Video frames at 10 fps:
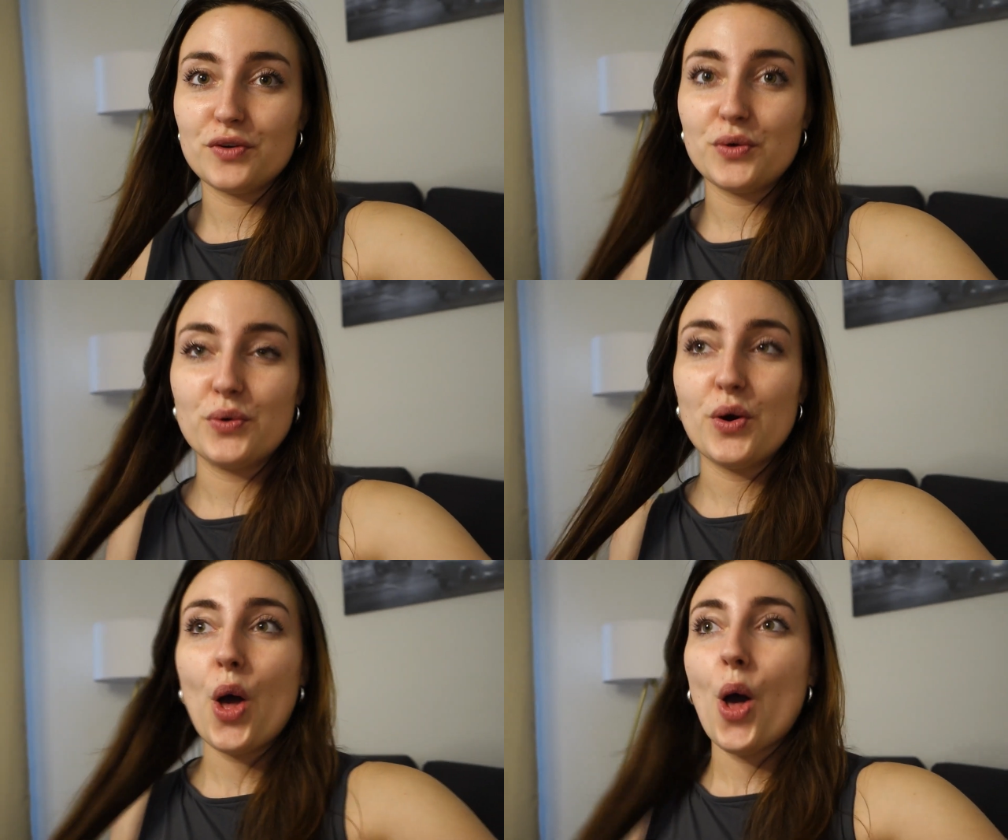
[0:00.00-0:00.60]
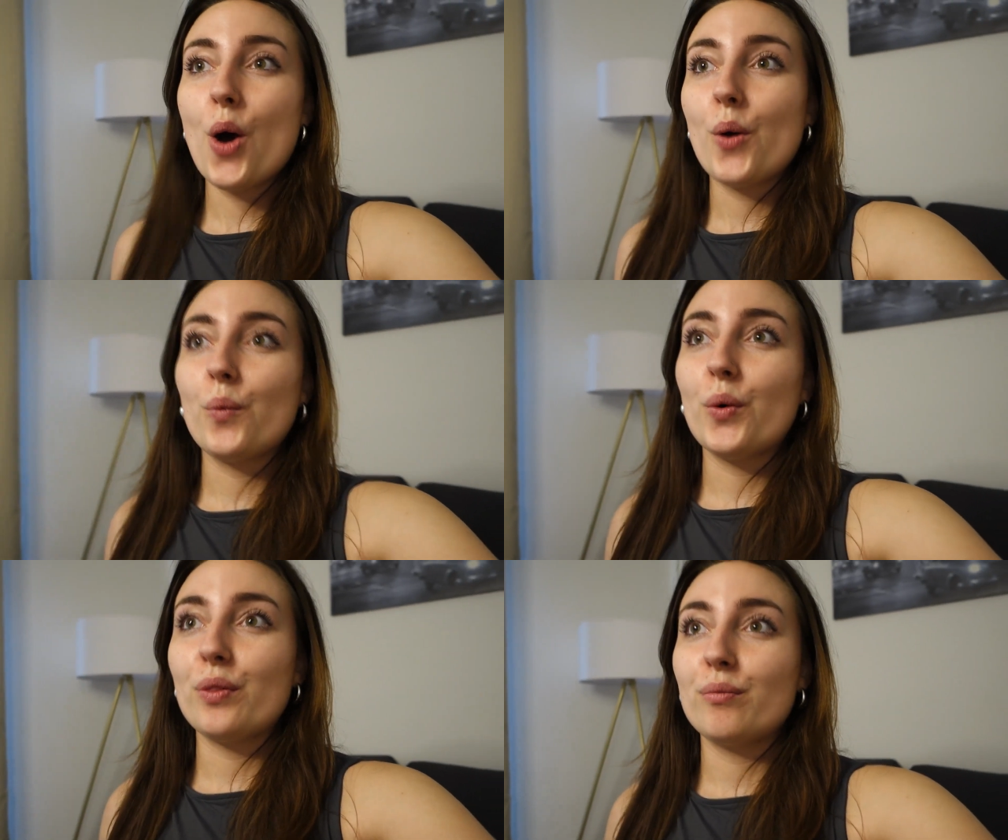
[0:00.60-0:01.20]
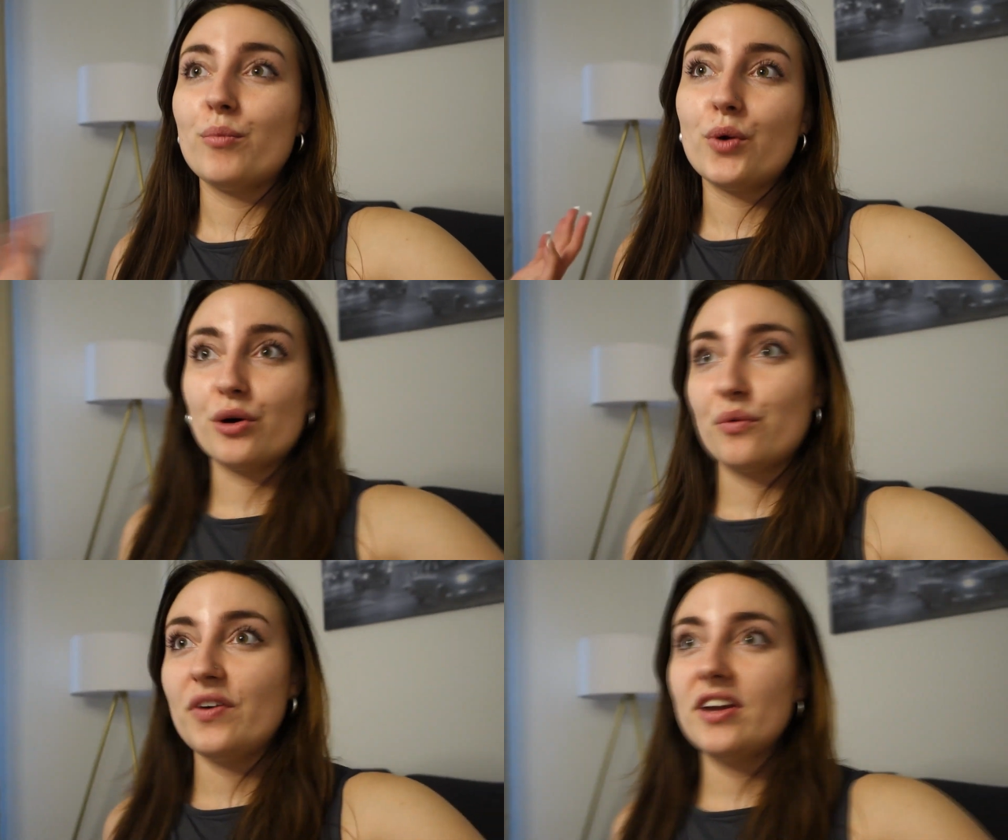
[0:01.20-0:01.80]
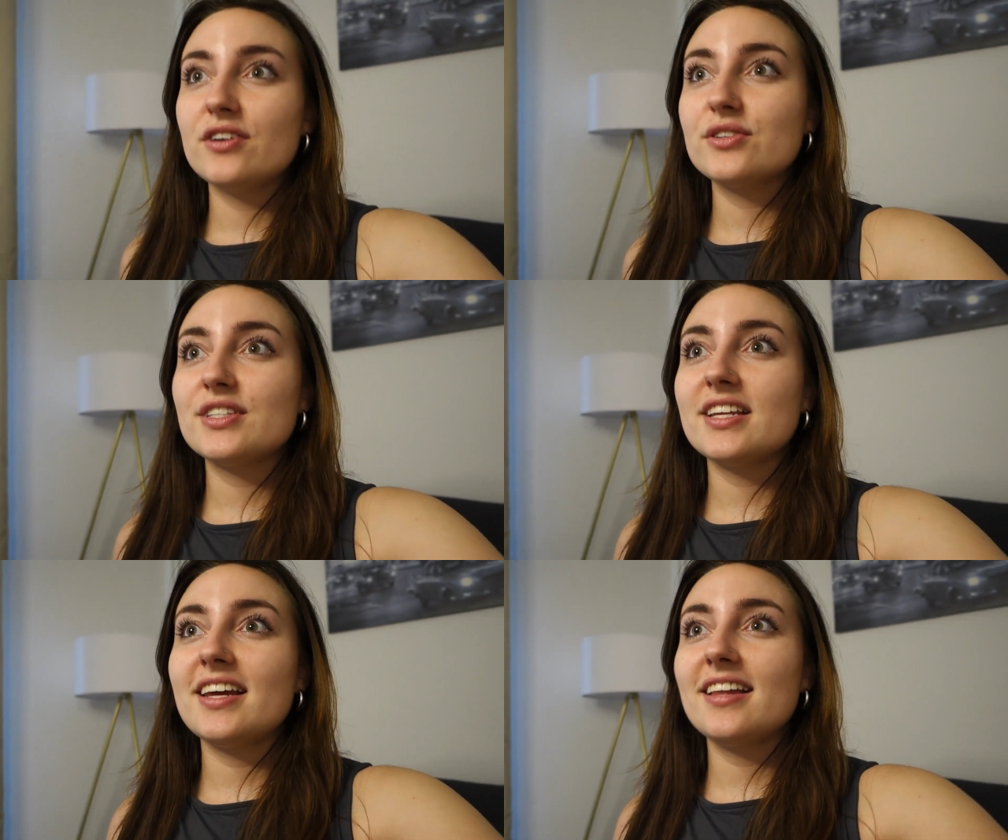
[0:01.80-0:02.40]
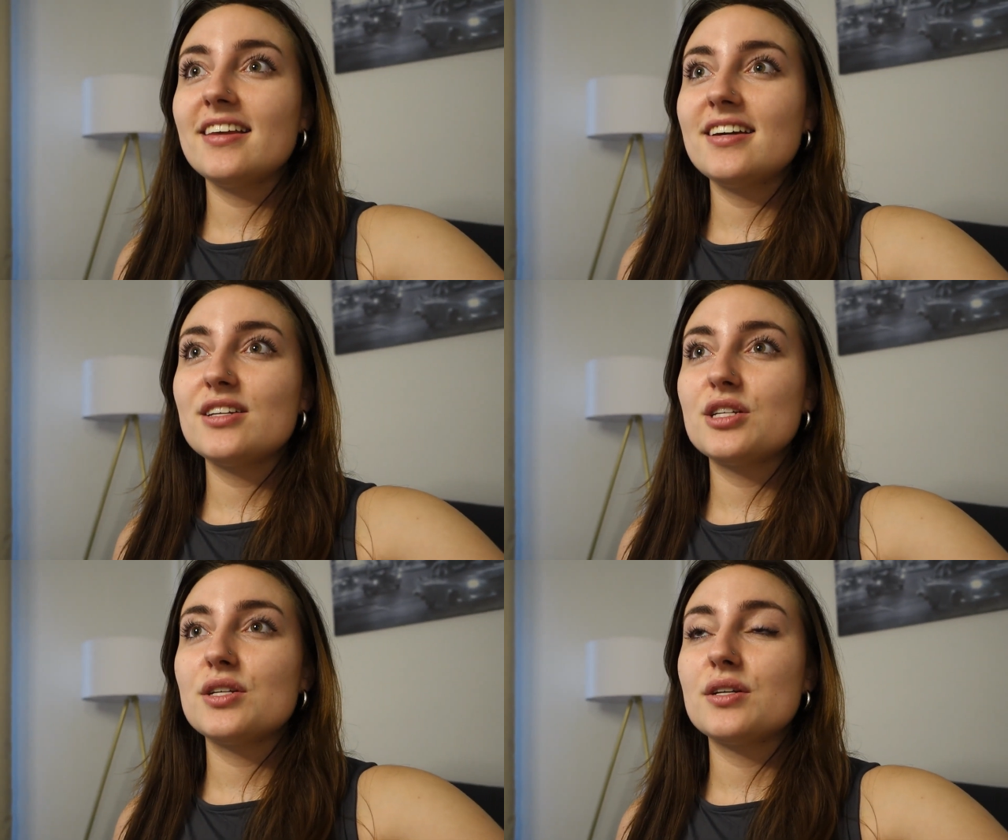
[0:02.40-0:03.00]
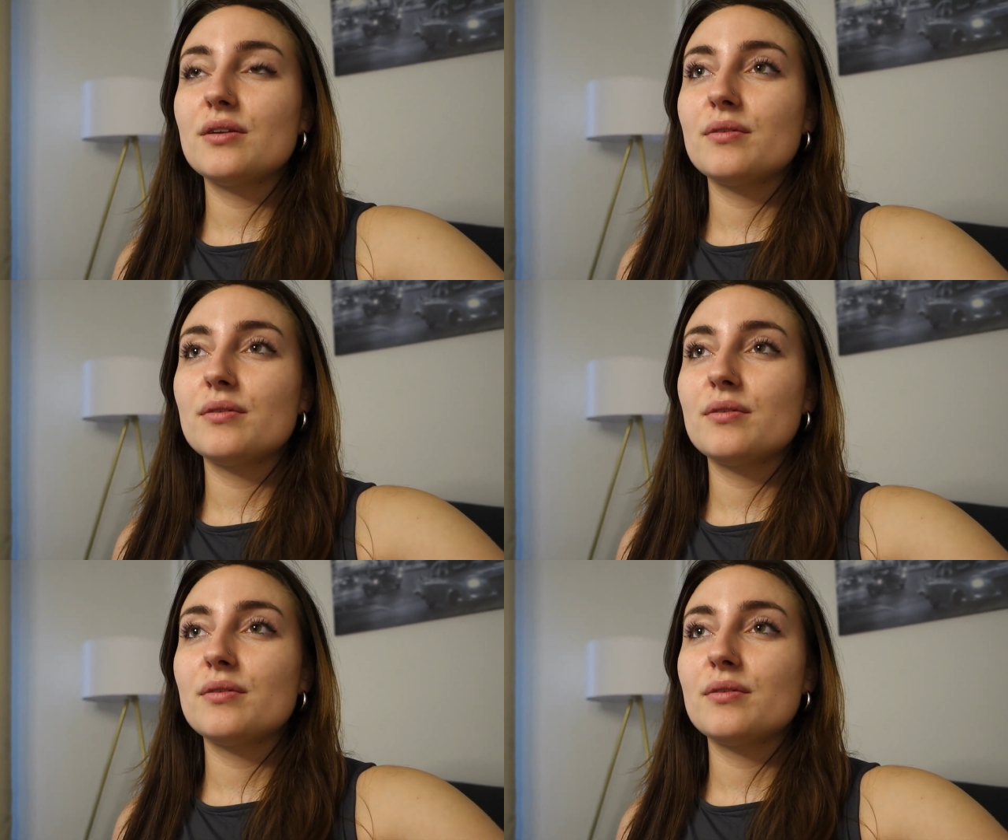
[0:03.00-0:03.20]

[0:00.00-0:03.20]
you want more videos in English